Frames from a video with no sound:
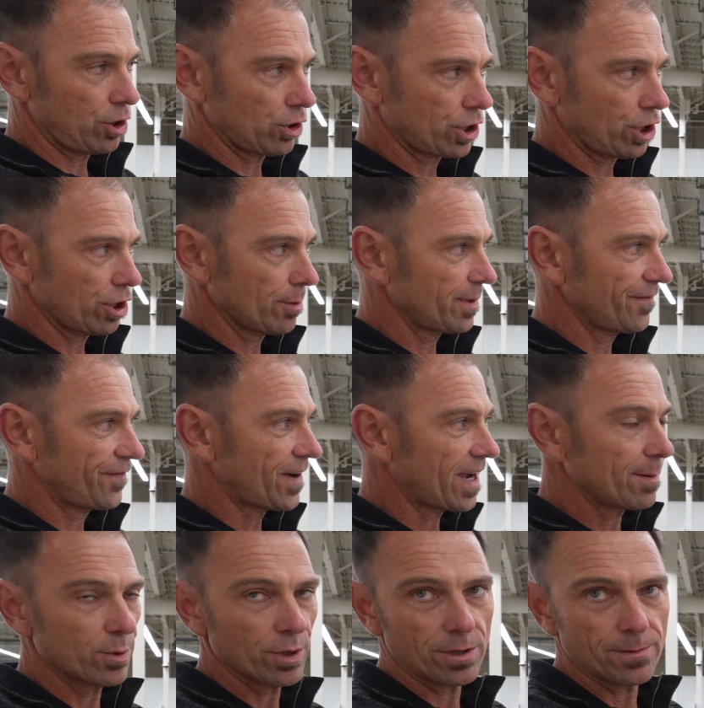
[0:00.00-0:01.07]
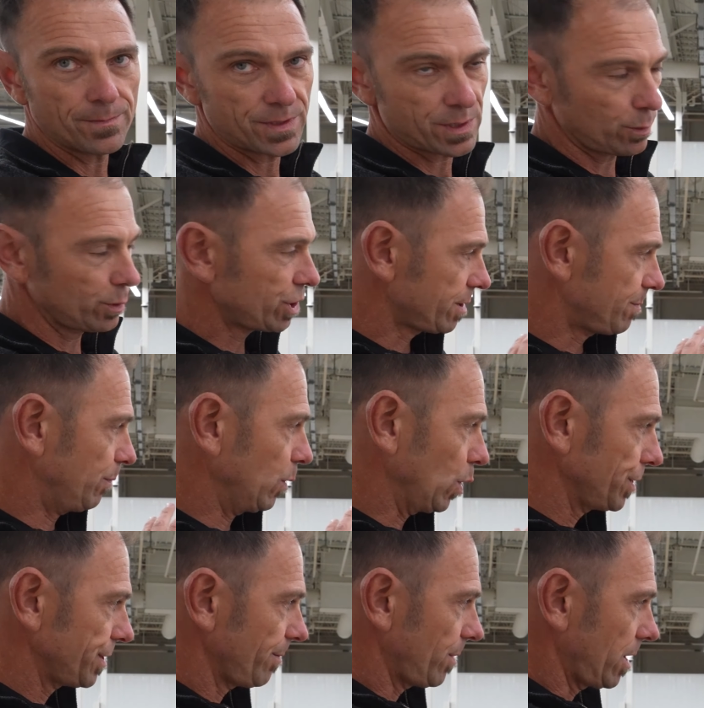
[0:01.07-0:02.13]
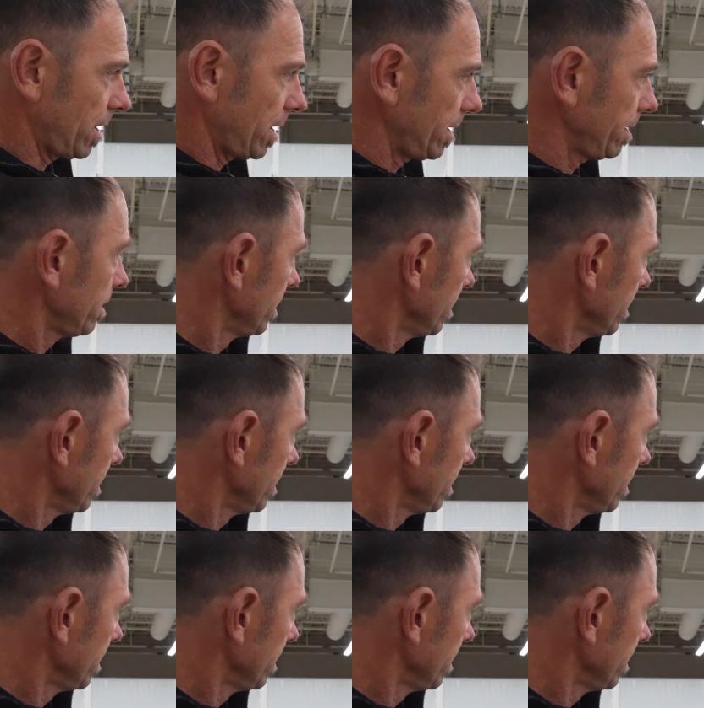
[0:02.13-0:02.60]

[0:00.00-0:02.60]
all carbon fiber. So we just bolt them on,